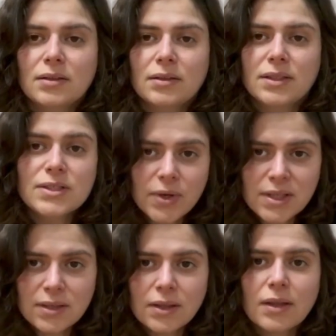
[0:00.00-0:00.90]
this
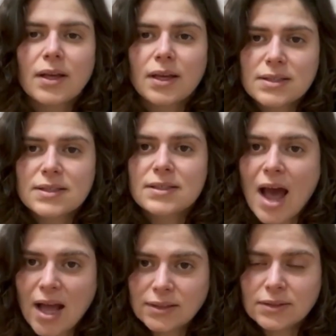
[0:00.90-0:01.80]
reason is
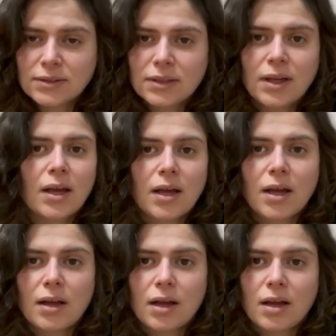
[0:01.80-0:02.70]
that
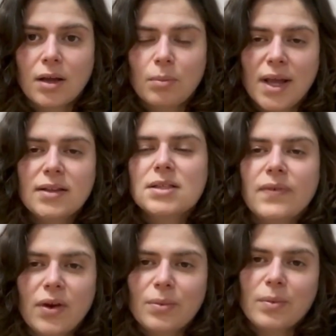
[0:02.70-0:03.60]
Blender is
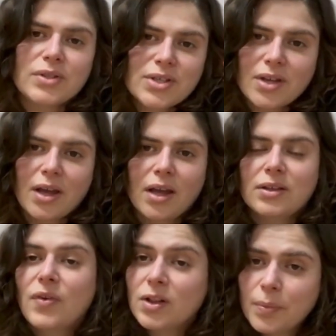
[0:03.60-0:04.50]
very much in
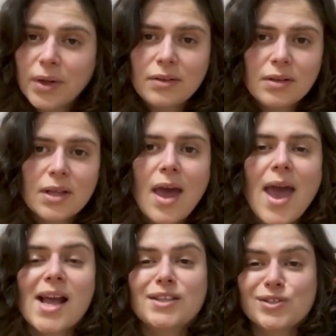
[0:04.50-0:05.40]
development
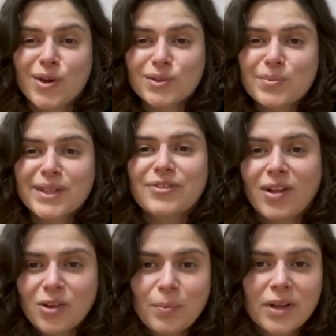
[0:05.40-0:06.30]
and it's going to be in
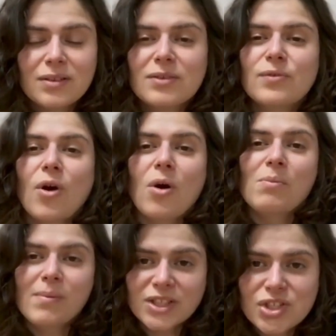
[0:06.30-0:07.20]
development for a
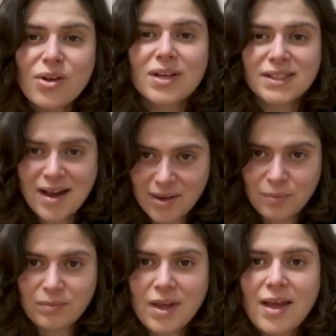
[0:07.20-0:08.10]
much longer
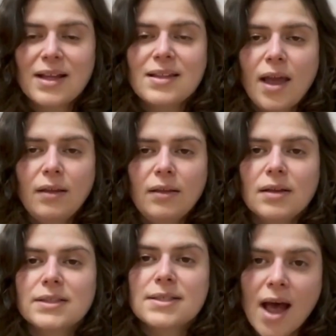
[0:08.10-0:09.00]
time than a
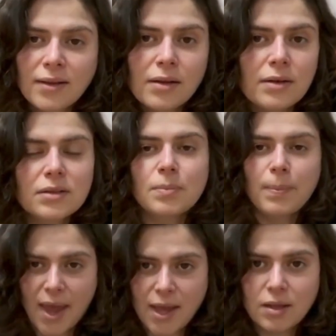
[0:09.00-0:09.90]
standard
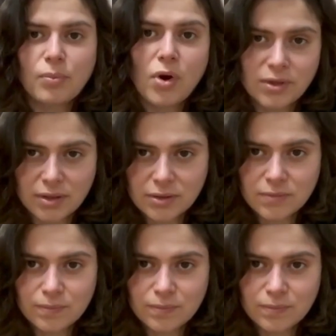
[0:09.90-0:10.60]
paid product.